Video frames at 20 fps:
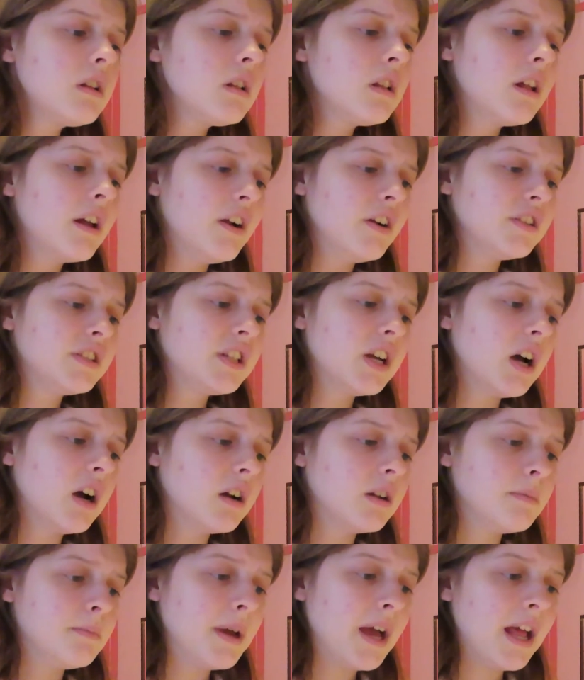Clarence
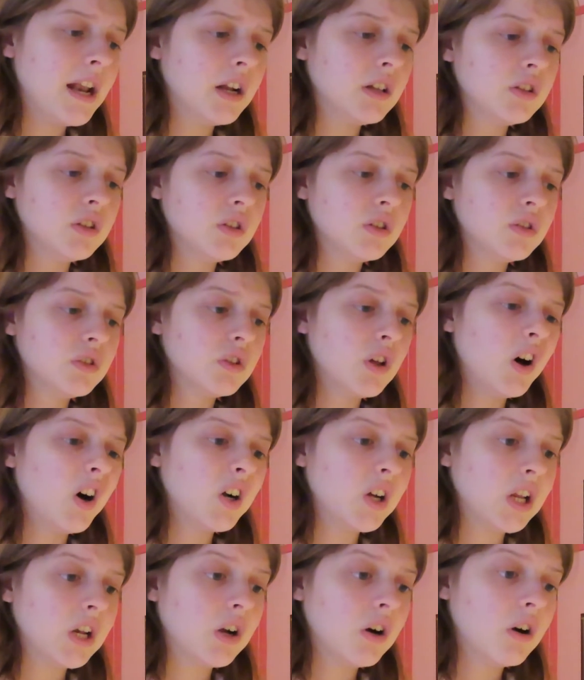hugged Ben
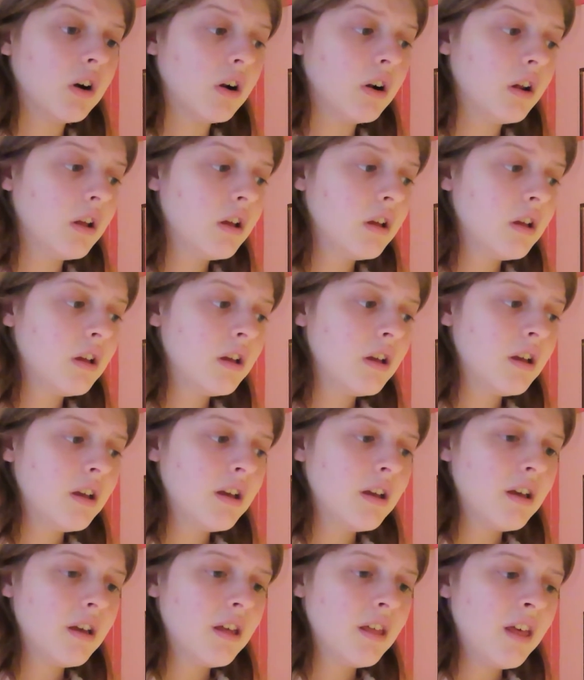long and hard.
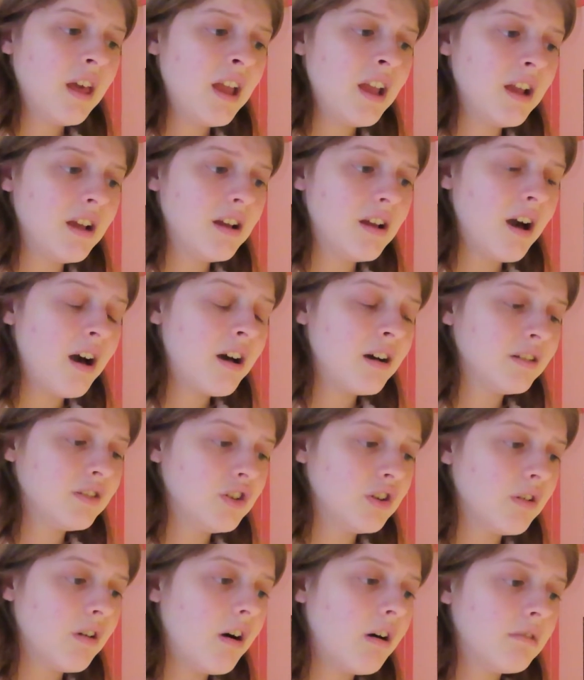"Thank God
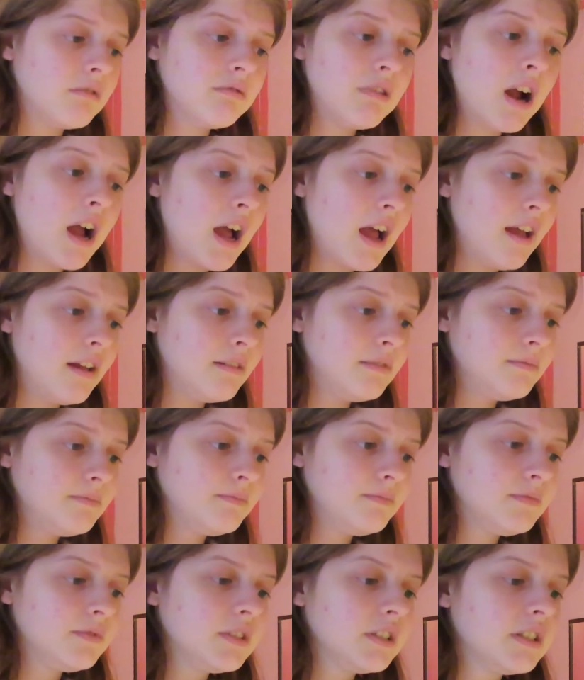you're all right,"
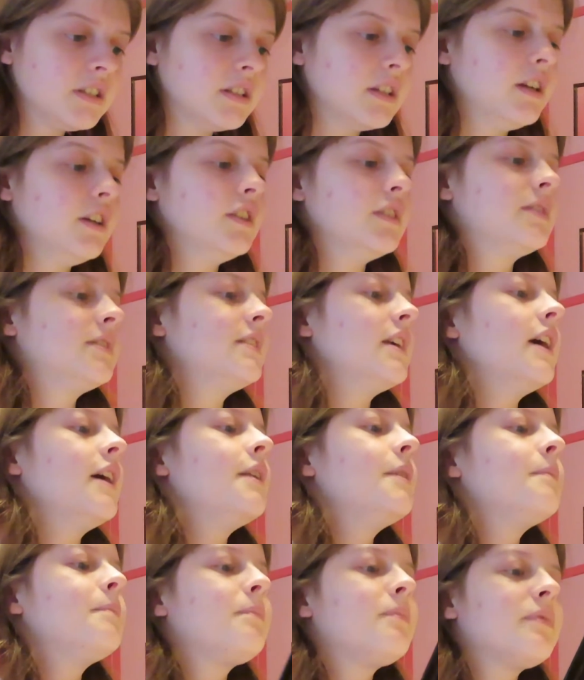Clarence
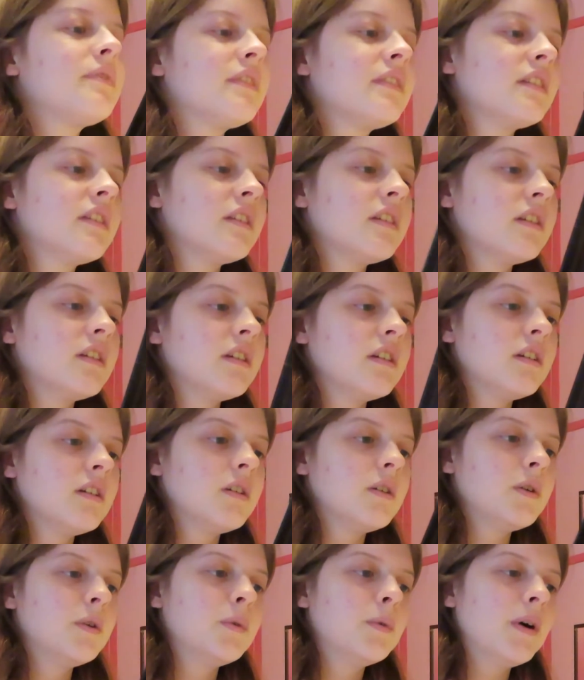said.
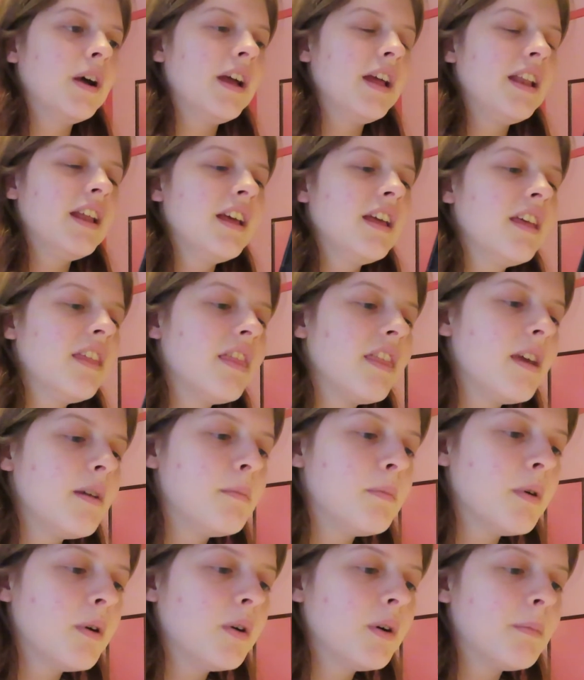When they
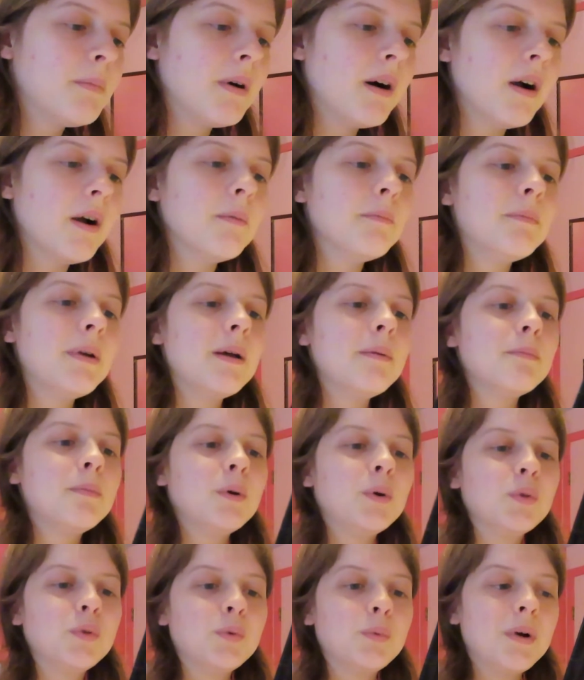broke apart, Ben
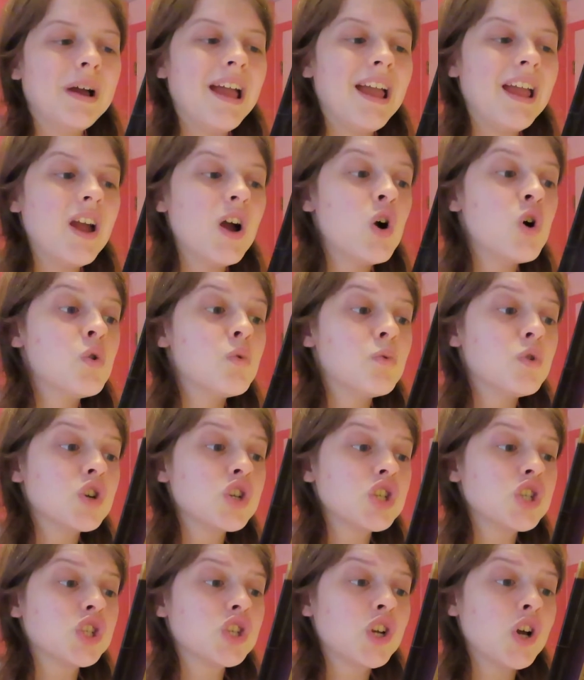pulled away
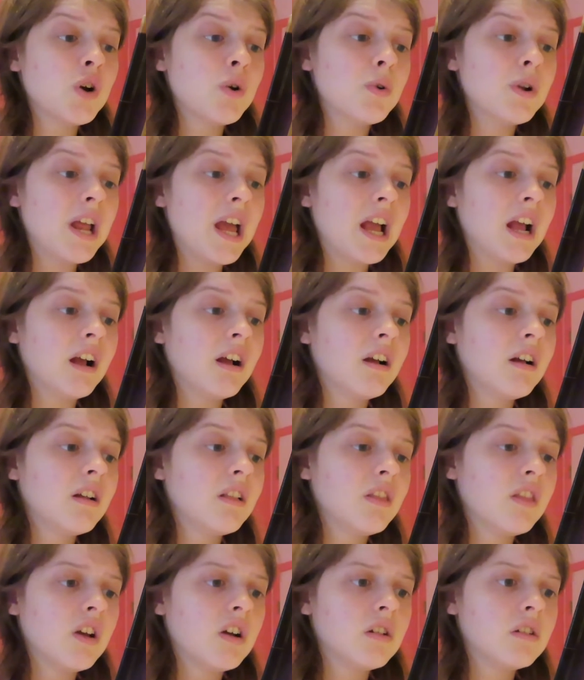Warner's coat and
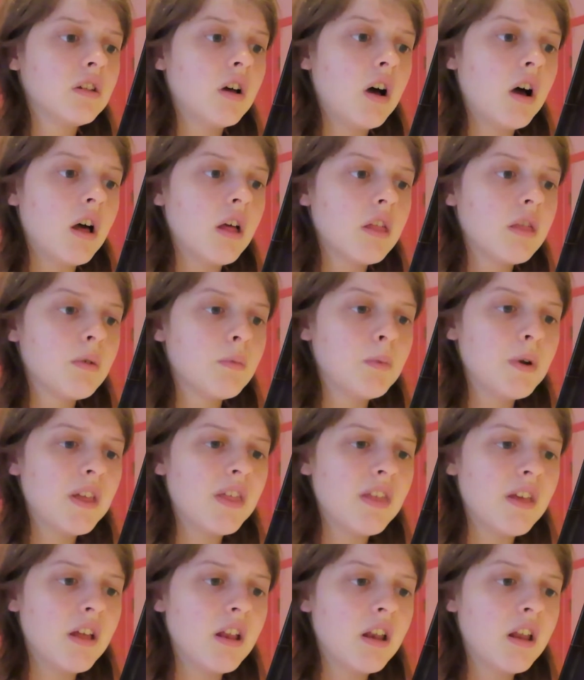the cloth
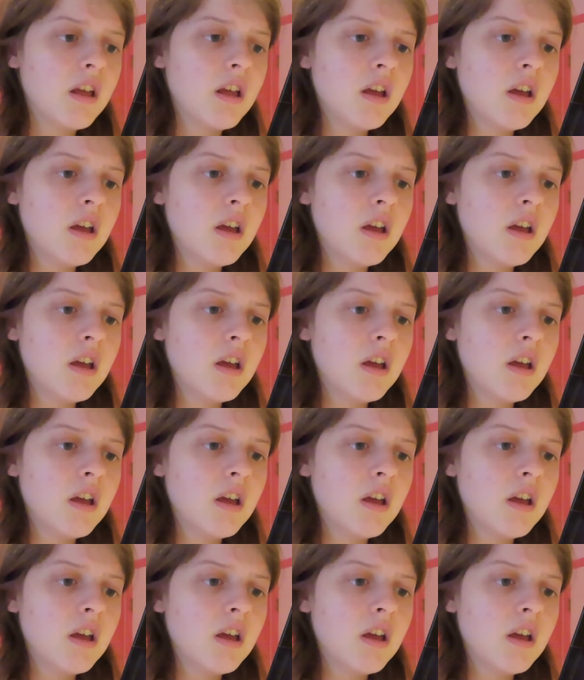with it